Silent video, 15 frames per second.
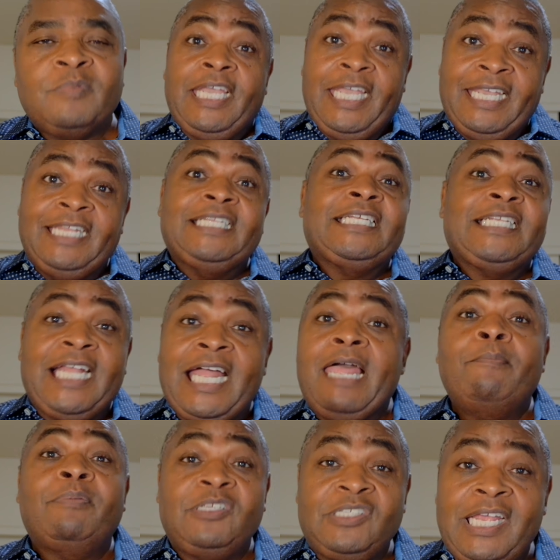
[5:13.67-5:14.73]
in this
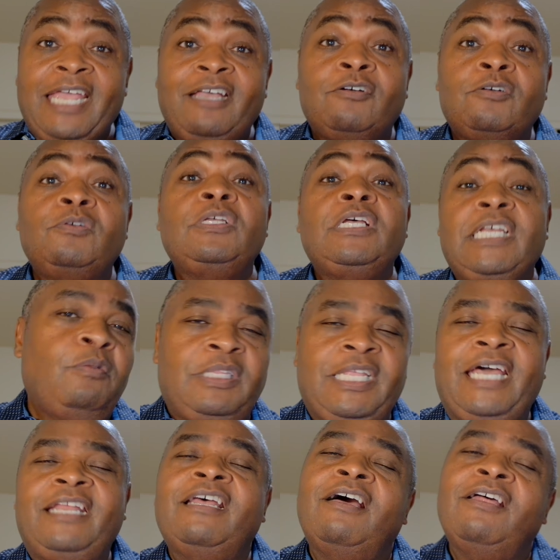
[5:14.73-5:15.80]
type of cycle
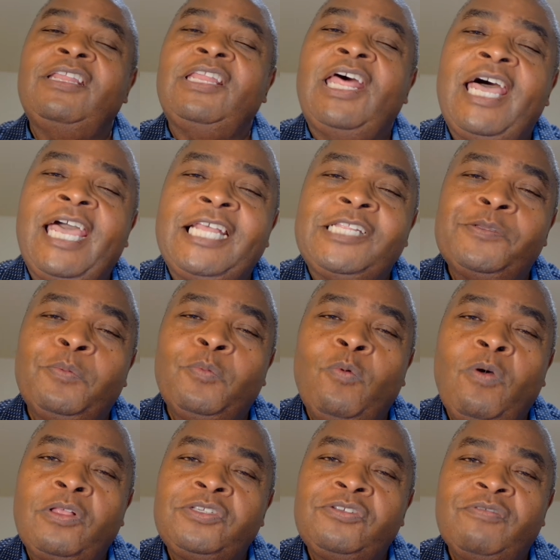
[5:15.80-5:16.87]
that aligns with
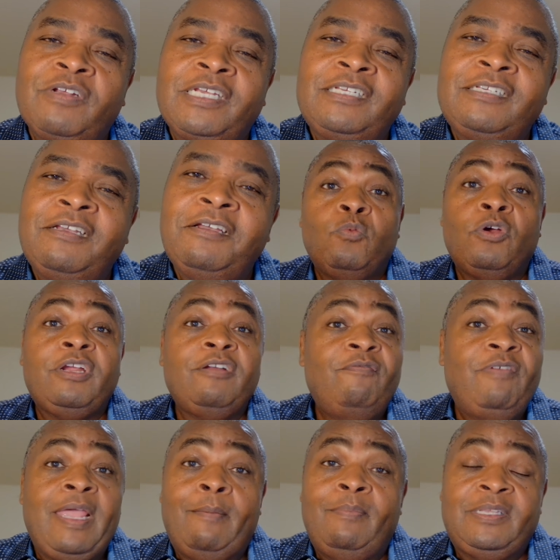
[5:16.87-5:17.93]
Wall Street. Working
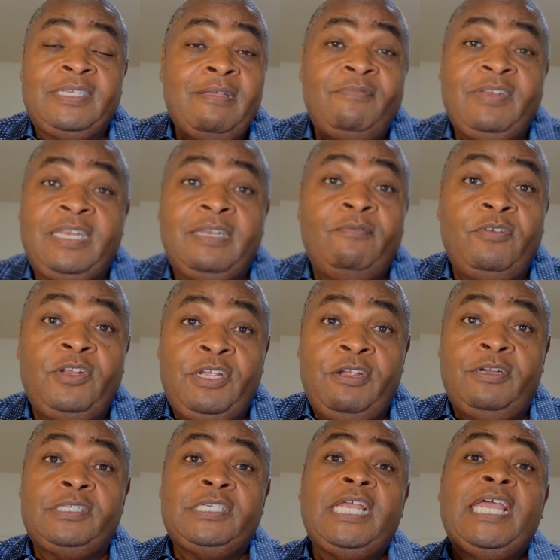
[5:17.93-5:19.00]
families have needed for
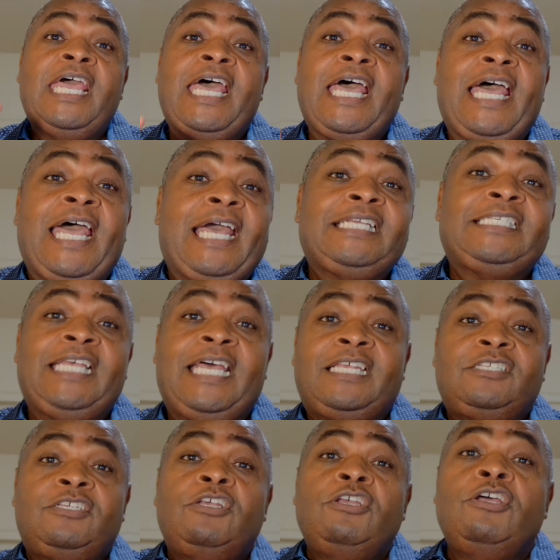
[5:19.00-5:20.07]
years
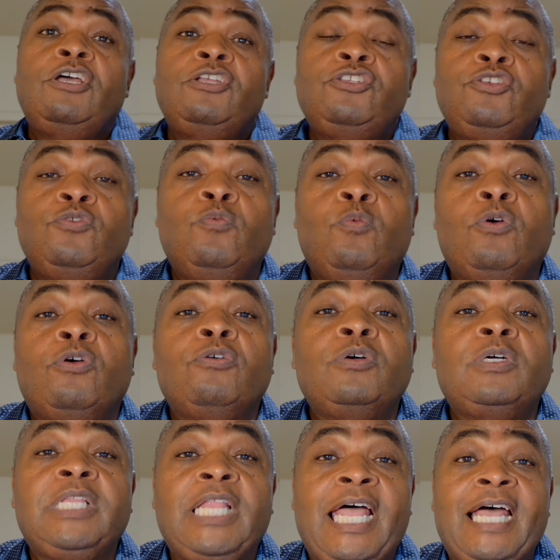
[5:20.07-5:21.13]
access to
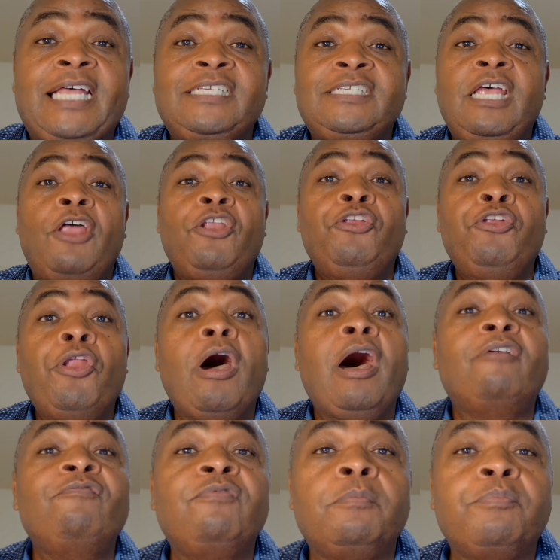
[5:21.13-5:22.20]
world-class,
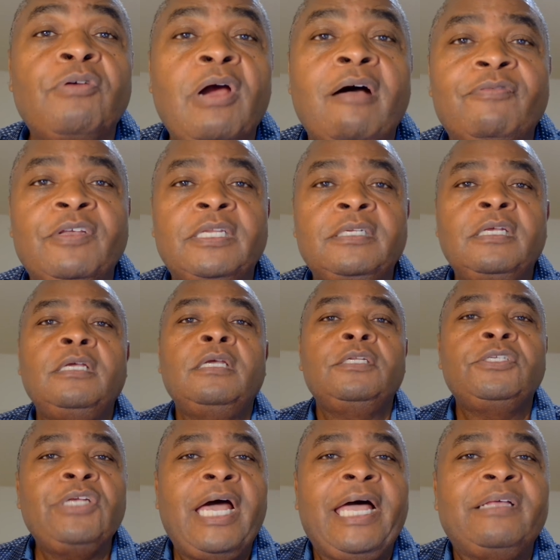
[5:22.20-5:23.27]
not-for-profit
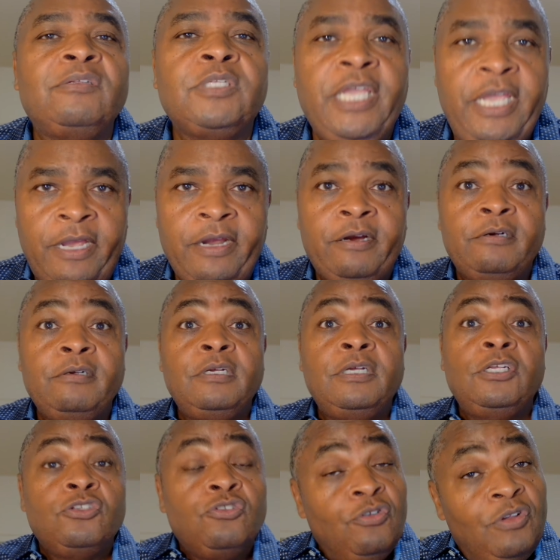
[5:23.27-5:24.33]
child care
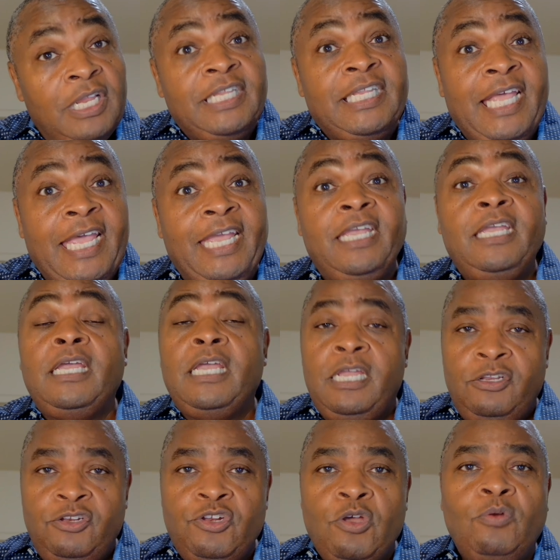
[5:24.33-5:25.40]
so that they
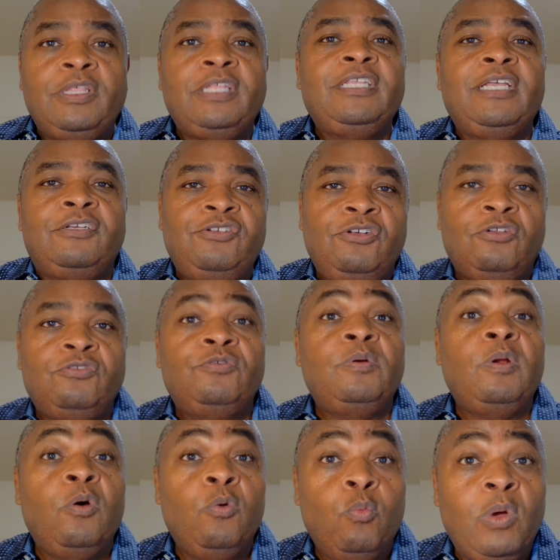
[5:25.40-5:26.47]
know that their children
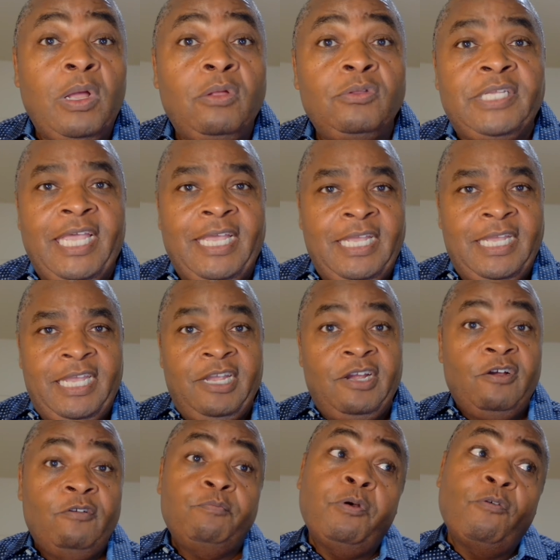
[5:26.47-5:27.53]
are well taken
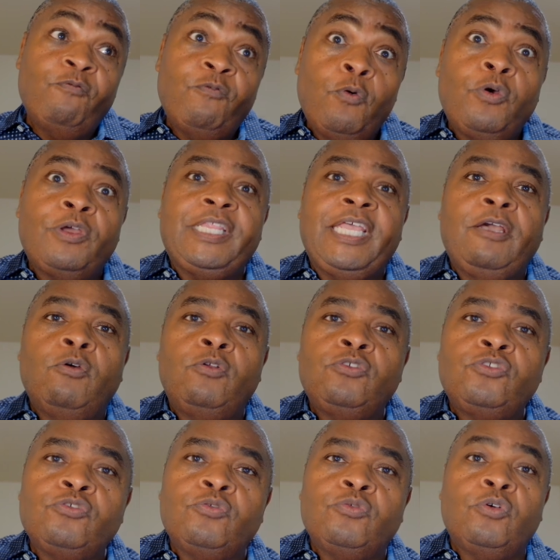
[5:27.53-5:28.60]
care of before they go to
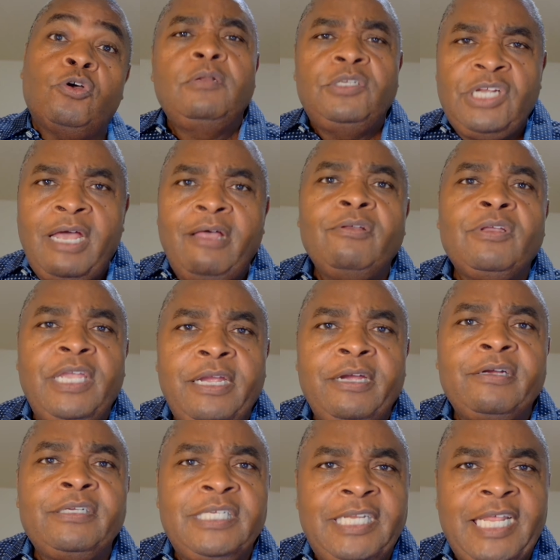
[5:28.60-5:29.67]
school. Child
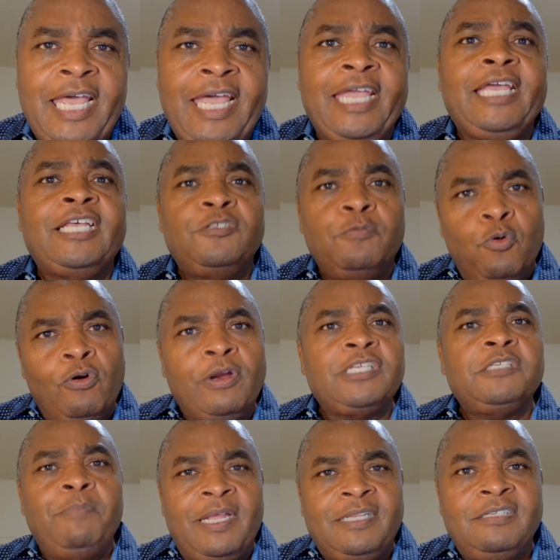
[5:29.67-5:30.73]
care today is more
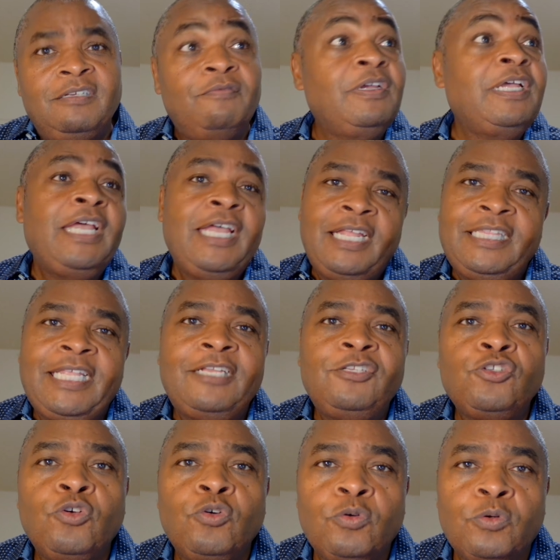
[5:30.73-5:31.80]
expensive than
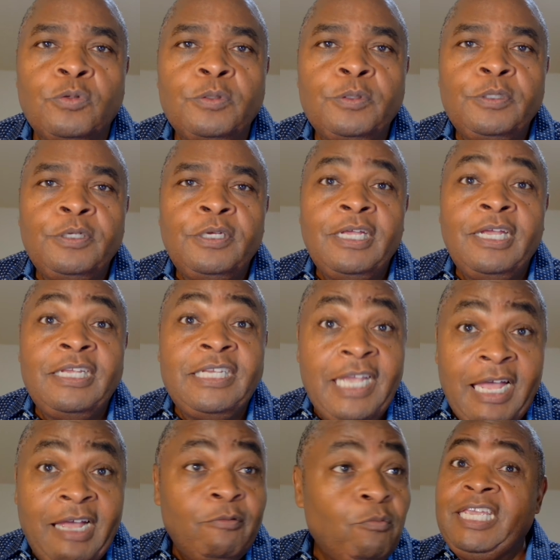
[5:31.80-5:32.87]
school.
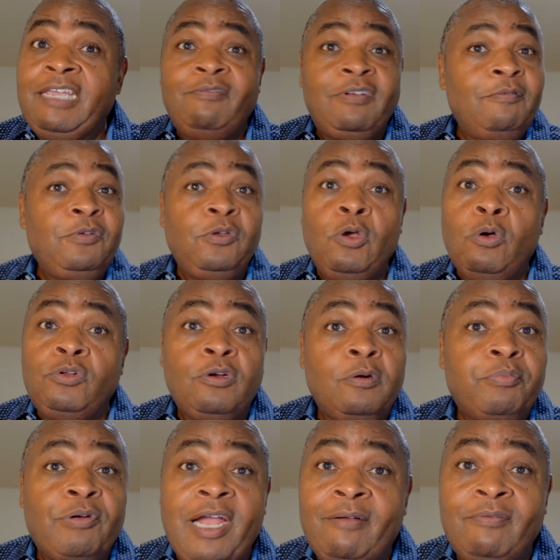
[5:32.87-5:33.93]
Yeah, even if you go to a
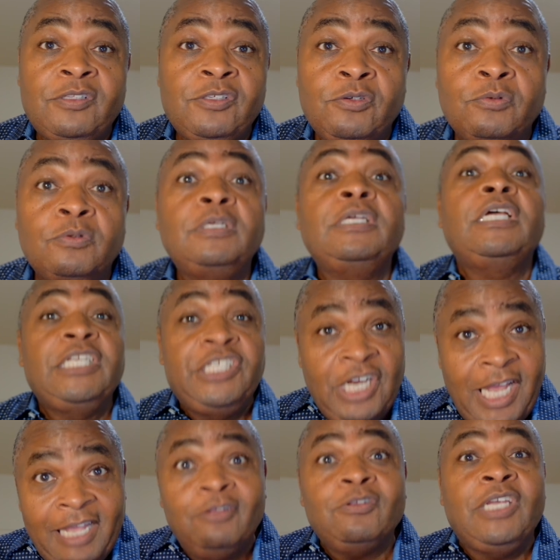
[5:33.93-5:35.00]
private school,
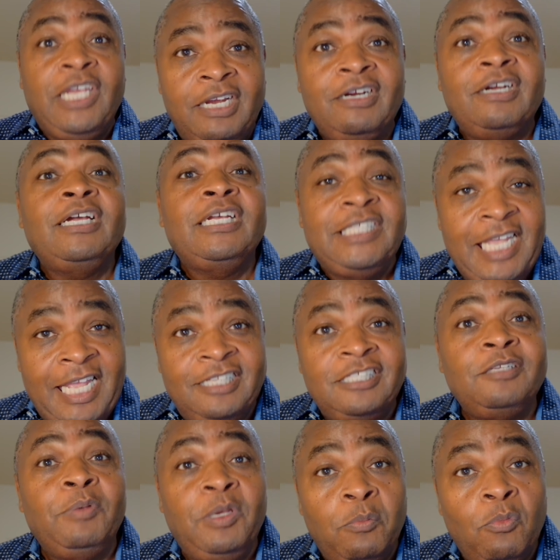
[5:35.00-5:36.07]
child care tends
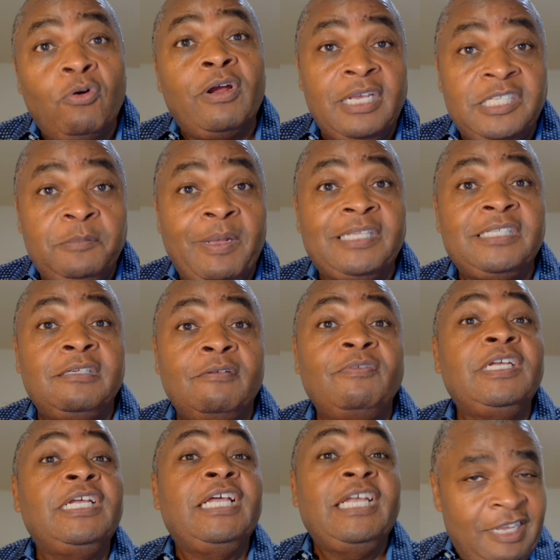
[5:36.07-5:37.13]
to be more expensive.
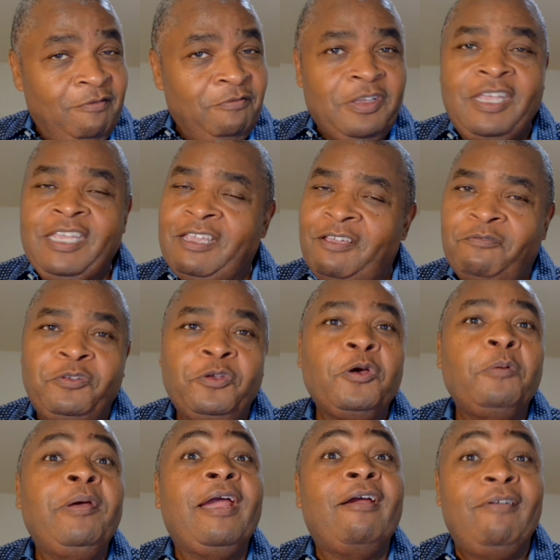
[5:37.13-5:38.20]
If you're
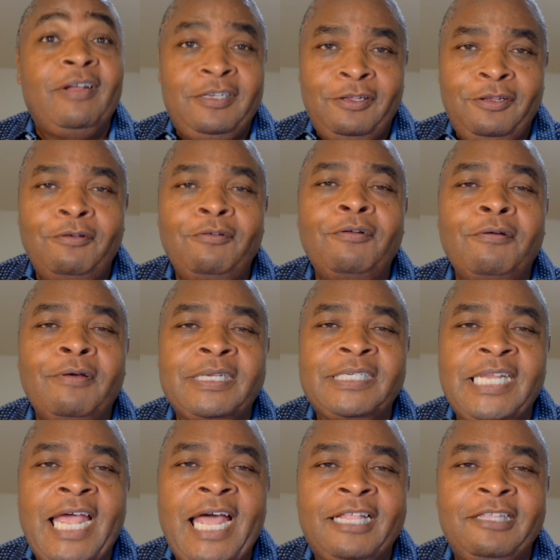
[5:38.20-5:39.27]
a parent, you know
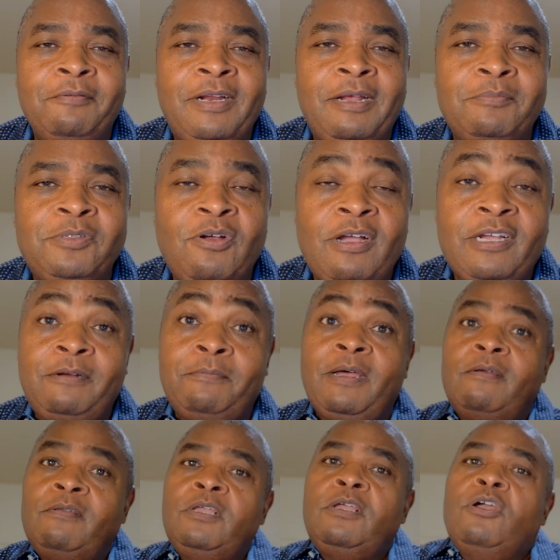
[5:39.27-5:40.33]
exactly what I'm talking about.
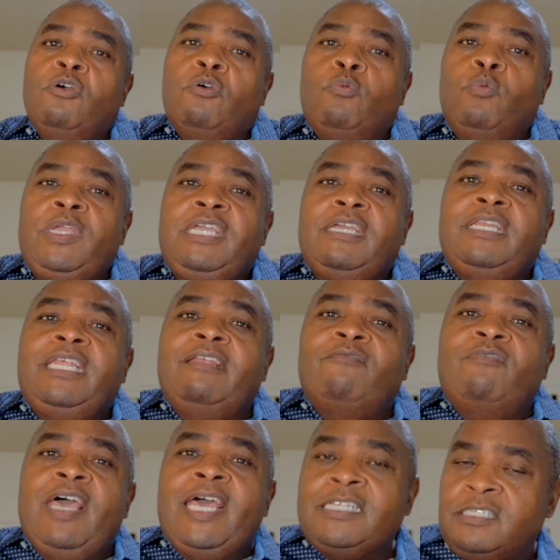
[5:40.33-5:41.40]
We should
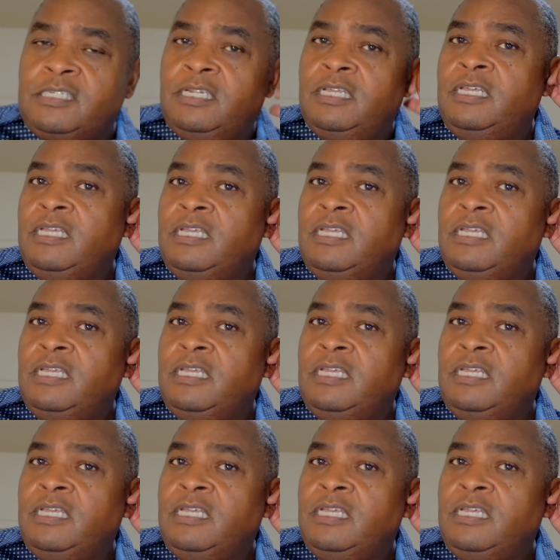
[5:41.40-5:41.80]
invest